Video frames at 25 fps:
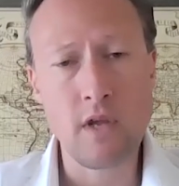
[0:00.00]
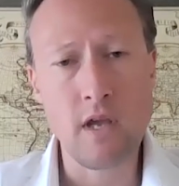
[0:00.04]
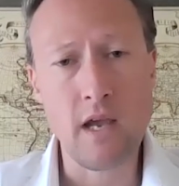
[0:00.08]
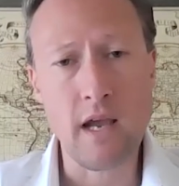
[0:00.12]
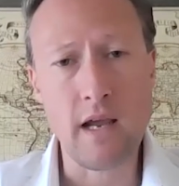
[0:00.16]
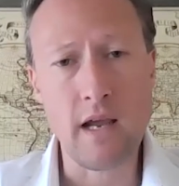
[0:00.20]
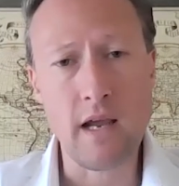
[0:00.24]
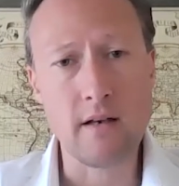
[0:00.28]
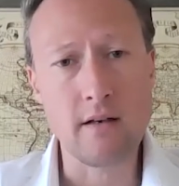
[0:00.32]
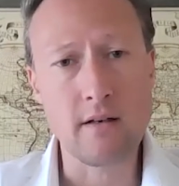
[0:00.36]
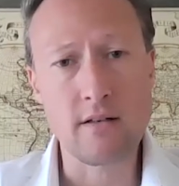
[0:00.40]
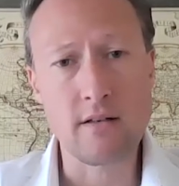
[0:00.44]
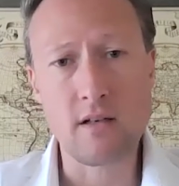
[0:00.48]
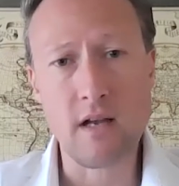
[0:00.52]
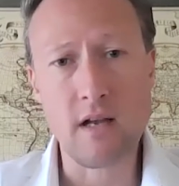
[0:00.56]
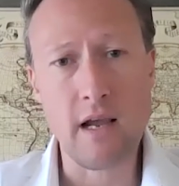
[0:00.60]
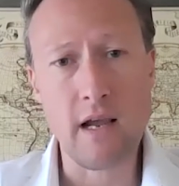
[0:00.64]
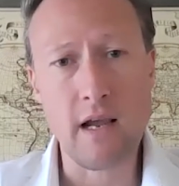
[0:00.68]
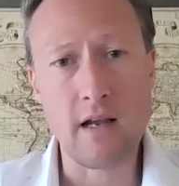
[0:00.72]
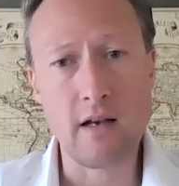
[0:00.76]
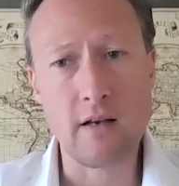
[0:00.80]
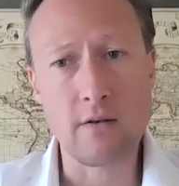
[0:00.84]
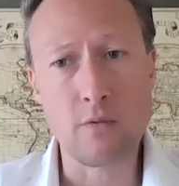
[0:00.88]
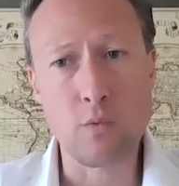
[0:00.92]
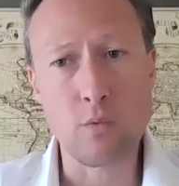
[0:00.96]
And
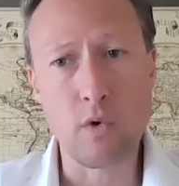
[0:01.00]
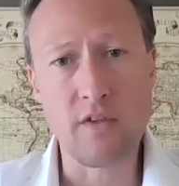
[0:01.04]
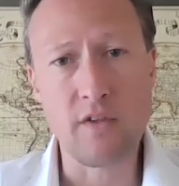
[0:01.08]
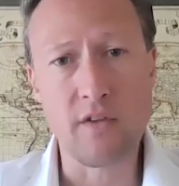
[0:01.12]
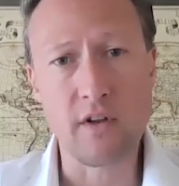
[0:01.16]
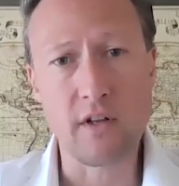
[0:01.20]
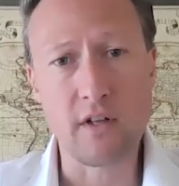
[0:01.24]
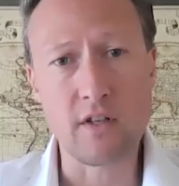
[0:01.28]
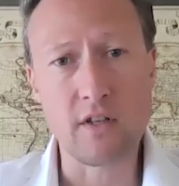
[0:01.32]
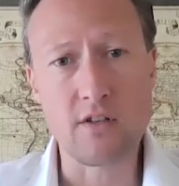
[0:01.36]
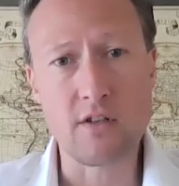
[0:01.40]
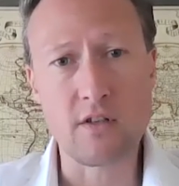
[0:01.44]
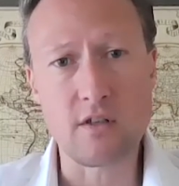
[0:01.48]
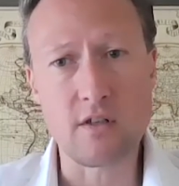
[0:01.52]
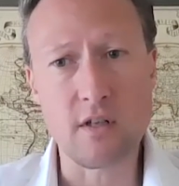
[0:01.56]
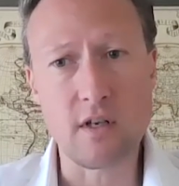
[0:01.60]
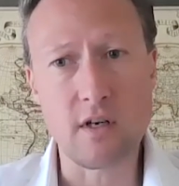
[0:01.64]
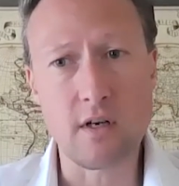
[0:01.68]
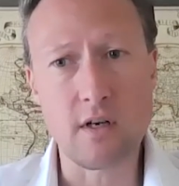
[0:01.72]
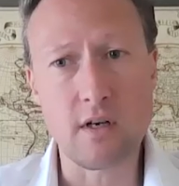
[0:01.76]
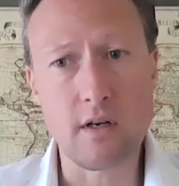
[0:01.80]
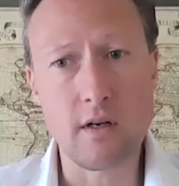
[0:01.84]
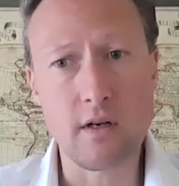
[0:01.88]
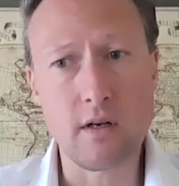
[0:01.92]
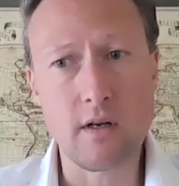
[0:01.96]
and we think this is a,
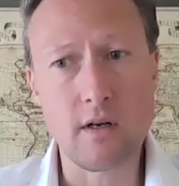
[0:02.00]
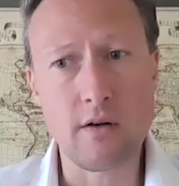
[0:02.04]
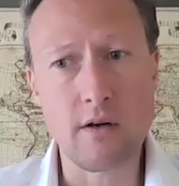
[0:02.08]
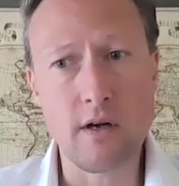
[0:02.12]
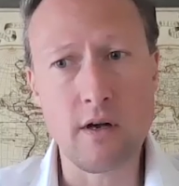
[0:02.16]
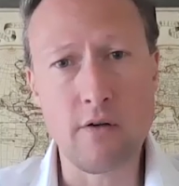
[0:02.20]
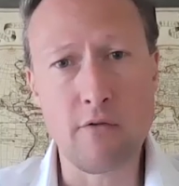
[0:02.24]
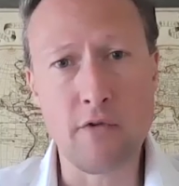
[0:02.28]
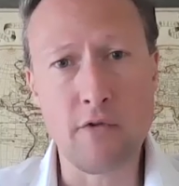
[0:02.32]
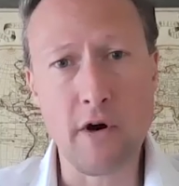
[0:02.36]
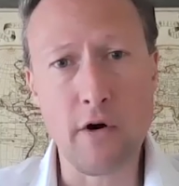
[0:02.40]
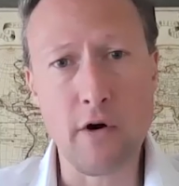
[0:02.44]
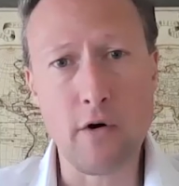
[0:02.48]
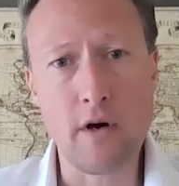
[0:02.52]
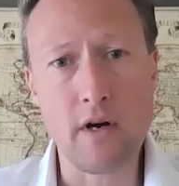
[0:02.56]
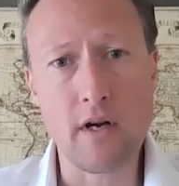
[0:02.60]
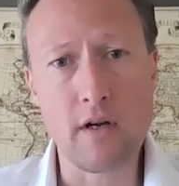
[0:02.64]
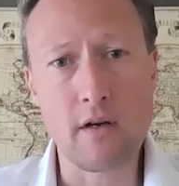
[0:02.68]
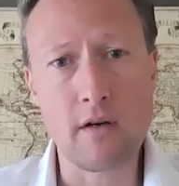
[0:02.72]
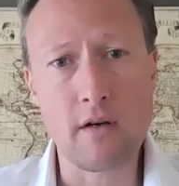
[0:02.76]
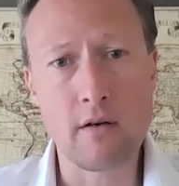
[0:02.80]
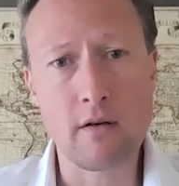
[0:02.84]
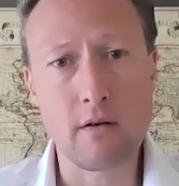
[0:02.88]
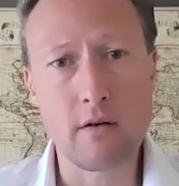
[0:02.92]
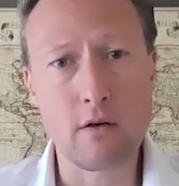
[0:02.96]
a
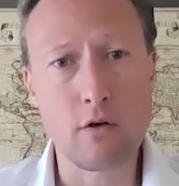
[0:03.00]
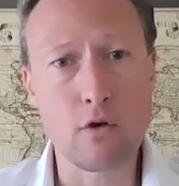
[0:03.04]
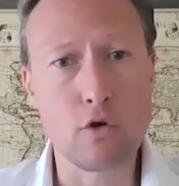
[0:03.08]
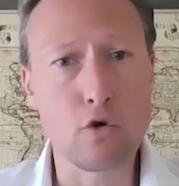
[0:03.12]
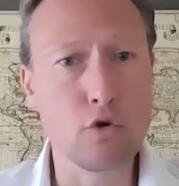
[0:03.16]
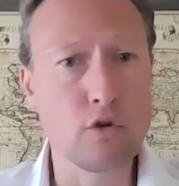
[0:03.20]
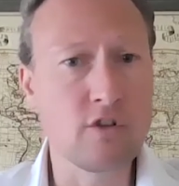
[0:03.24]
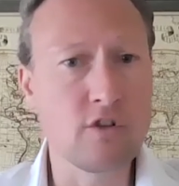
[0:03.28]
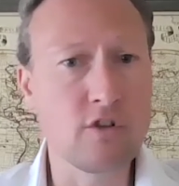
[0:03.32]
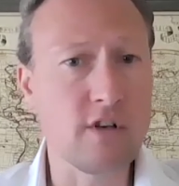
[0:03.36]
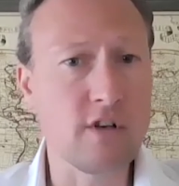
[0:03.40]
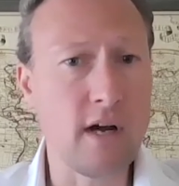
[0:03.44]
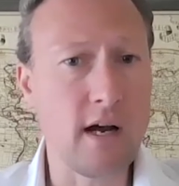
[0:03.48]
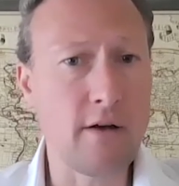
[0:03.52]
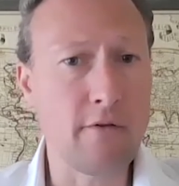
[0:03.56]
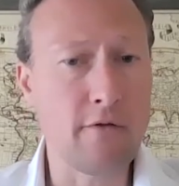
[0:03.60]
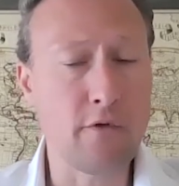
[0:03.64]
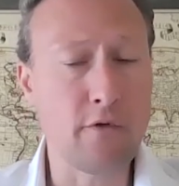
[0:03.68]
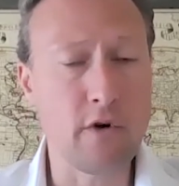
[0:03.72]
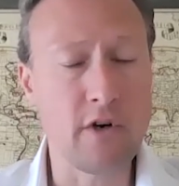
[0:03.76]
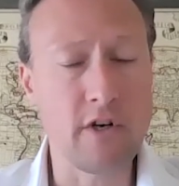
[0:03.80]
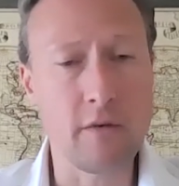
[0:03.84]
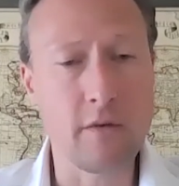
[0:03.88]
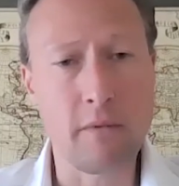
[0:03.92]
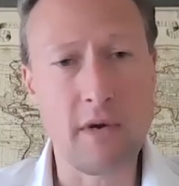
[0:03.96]
very good sign
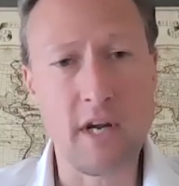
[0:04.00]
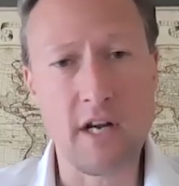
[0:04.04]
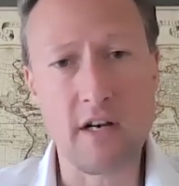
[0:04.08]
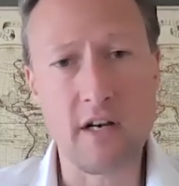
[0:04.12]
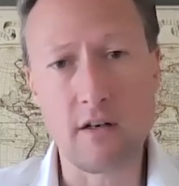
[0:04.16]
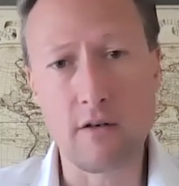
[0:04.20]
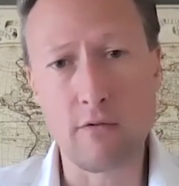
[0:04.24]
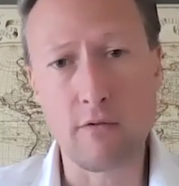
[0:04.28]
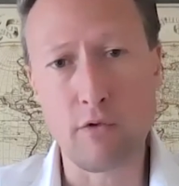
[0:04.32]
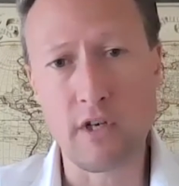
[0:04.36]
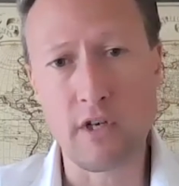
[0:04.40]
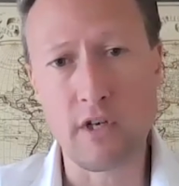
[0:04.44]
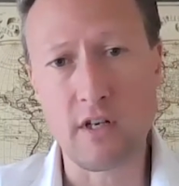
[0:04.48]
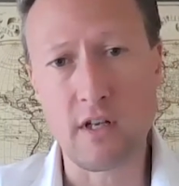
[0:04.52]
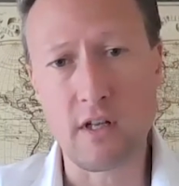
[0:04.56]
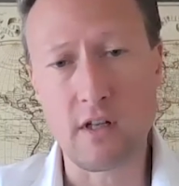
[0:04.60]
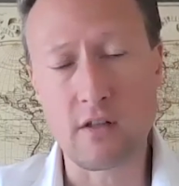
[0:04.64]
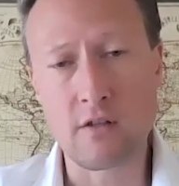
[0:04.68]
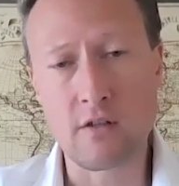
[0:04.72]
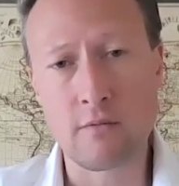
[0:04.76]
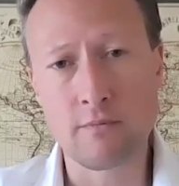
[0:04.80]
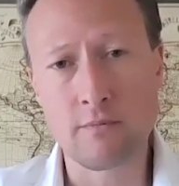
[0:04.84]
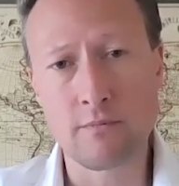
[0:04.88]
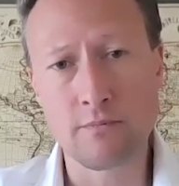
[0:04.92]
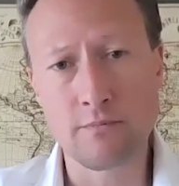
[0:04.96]
for independent
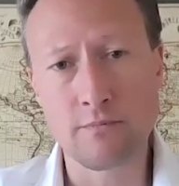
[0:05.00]
retailers.